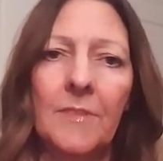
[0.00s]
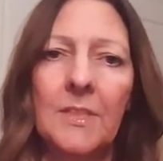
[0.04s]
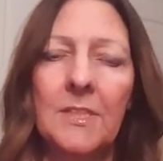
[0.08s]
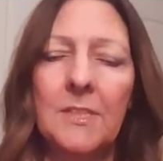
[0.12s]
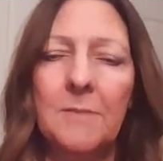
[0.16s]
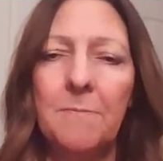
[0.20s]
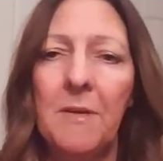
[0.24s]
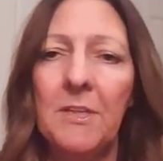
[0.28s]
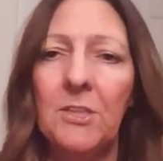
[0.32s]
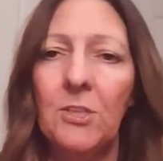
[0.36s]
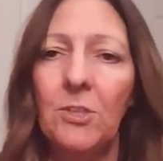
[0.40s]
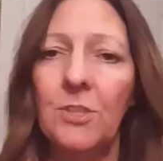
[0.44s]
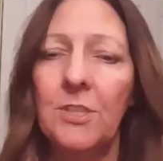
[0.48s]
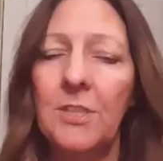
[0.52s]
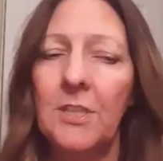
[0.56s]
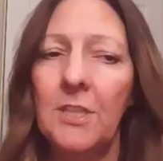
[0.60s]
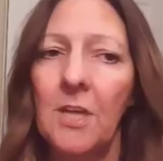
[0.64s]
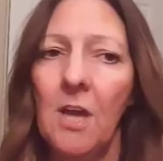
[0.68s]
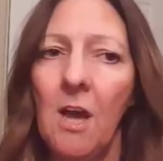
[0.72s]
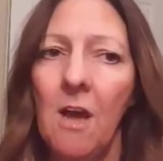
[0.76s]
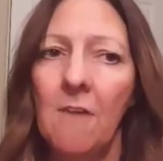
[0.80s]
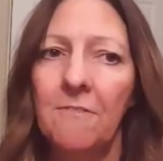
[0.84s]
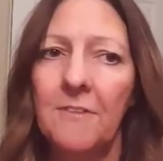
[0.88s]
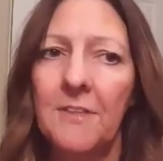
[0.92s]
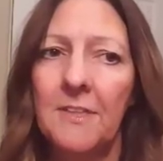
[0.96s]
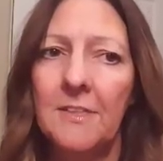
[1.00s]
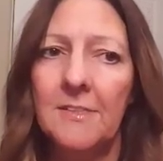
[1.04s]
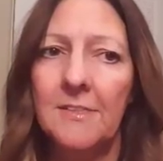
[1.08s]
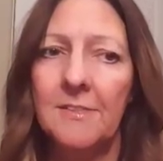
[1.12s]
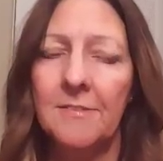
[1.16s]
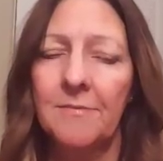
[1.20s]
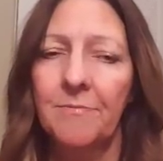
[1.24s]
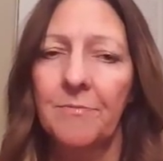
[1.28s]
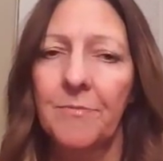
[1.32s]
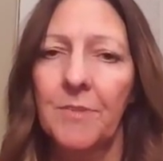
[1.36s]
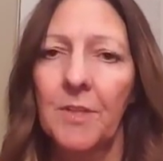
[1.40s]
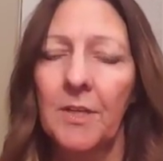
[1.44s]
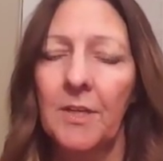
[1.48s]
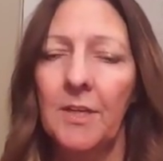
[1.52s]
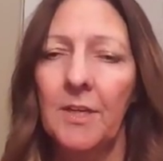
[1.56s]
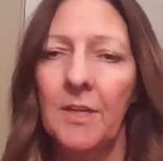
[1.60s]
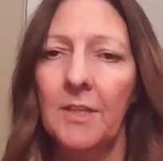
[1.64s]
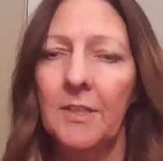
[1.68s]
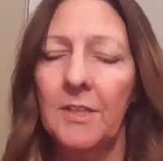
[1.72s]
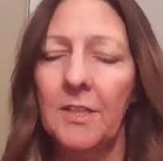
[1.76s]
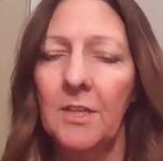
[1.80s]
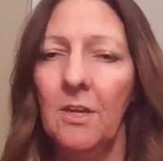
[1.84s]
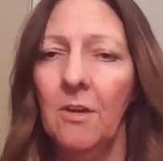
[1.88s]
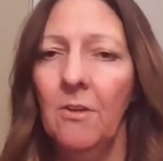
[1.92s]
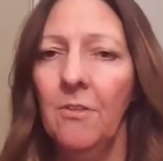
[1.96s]
specialty coffees,
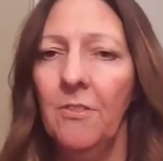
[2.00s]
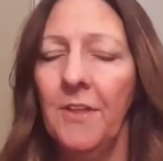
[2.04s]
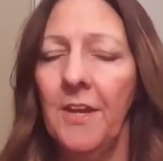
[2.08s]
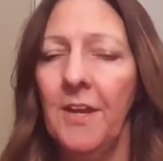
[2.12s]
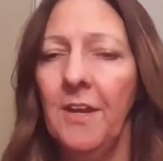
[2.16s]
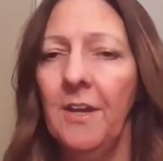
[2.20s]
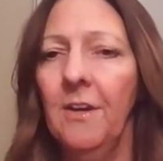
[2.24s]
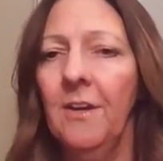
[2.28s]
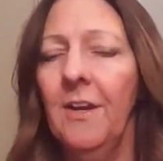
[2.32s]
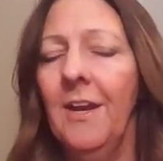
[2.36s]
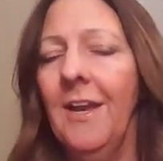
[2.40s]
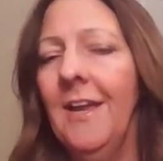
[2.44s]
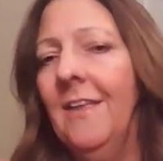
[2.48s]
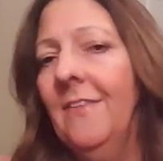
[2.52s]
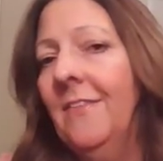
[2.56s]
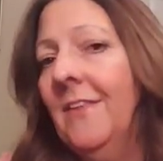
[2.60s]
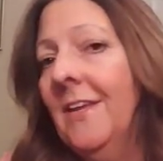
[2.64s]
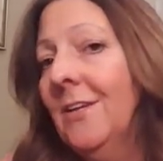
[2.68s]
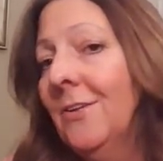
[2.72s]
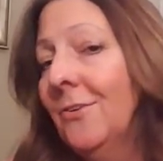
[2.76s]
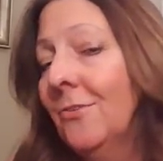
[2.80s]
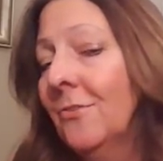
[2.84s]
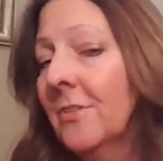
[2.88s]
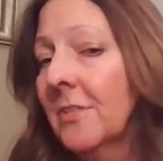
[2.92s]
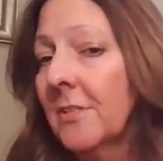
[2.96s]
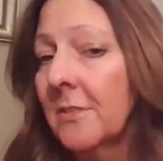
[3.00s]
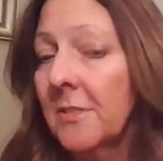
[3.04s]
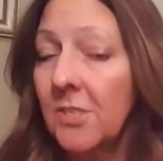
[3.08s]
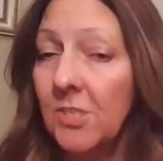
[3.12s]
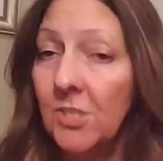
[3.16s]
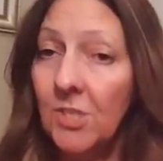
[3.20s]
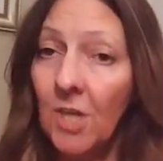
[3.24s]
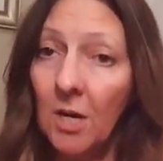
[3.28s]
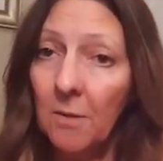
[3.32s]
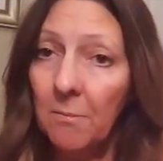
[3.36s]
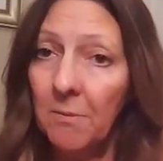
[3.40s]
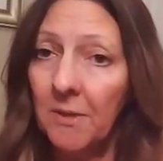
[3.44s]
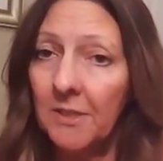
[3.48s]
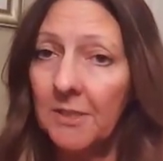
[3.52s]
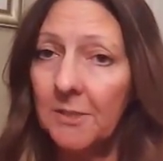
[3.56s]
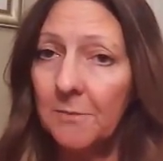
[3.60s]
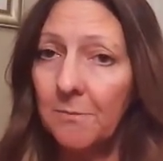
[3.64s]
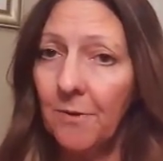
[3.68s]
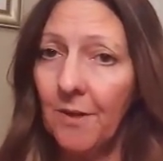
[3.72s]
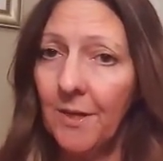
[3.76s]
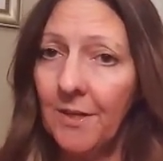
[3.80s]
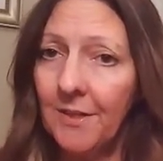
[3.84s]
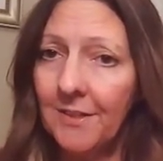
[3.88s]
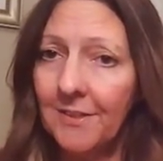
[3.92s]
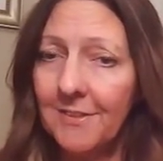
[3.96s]
there, and they use Starbucks
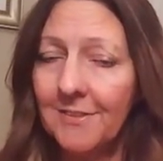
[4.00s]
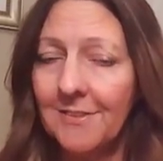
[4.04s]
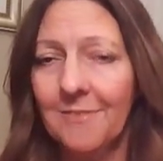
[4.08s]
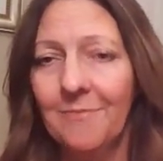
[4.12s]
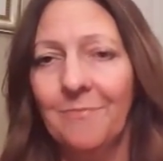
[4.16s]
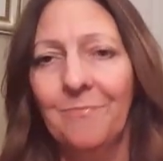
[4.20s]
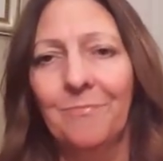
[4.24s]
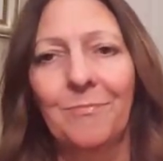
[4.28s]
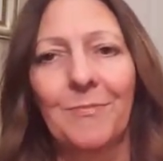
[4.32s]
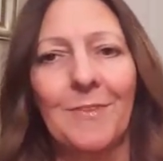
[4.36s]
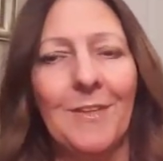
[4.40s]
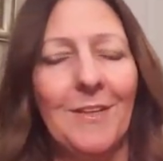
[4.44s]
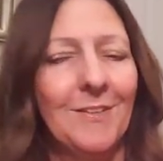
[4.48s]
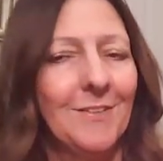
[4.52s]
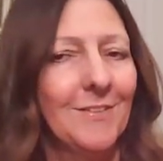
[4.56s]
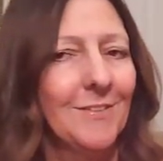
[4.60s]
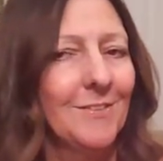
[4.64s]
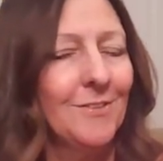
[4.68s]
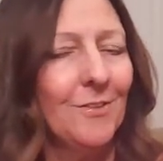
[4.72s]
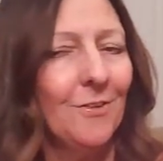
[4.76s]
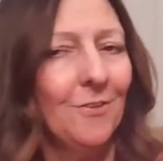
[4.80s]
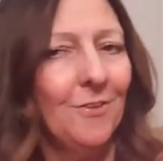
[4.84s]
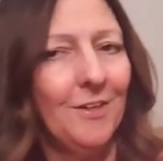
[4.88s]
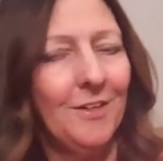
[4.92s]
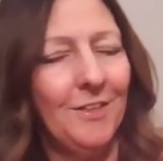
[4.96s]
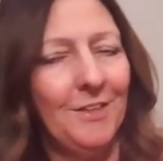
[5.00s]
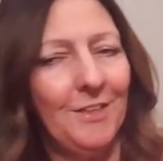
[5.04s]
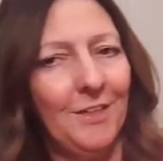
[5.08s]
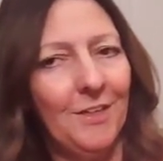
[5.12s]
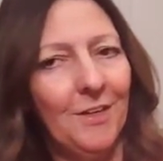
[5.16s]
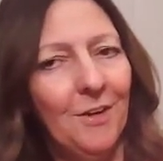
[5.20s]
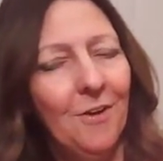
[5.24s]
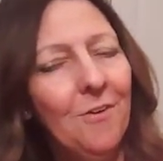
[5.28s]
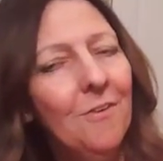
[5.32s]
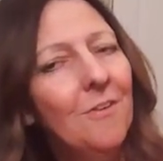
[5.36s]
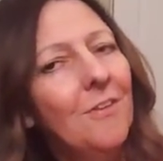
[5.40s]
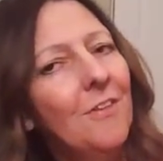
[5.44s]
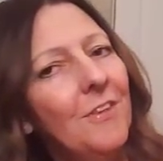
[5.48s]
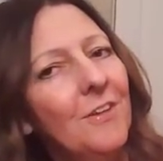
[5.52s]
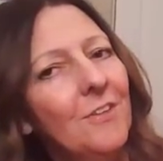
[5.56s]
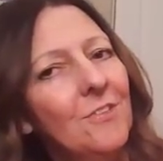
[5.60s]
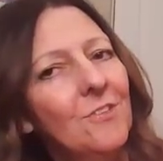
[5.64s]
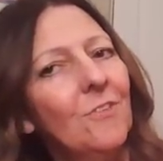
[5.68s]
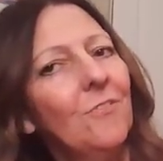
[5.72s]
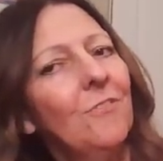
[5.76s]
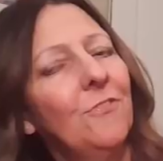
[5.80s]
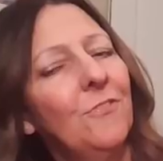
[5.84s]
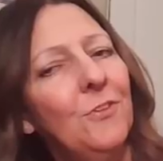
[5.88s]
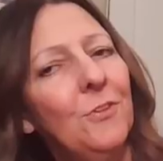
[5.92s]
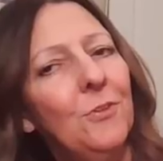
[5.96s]
products. So there you go.
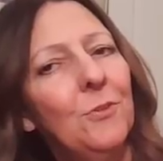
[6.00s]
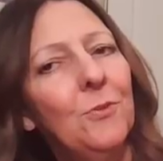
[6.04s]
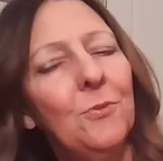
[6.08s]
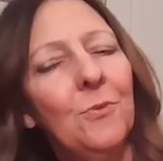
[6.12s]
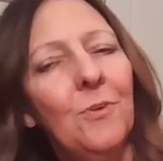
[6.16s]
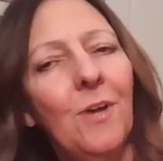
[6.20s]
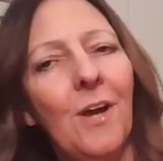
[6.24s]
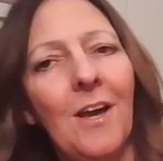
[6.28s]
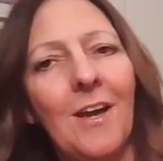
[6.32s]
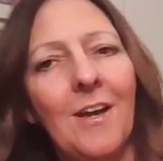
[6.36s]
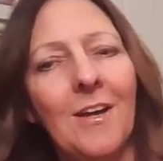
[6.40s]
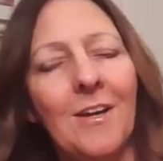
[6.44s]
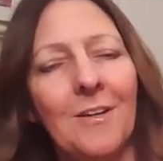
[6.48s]
There's a few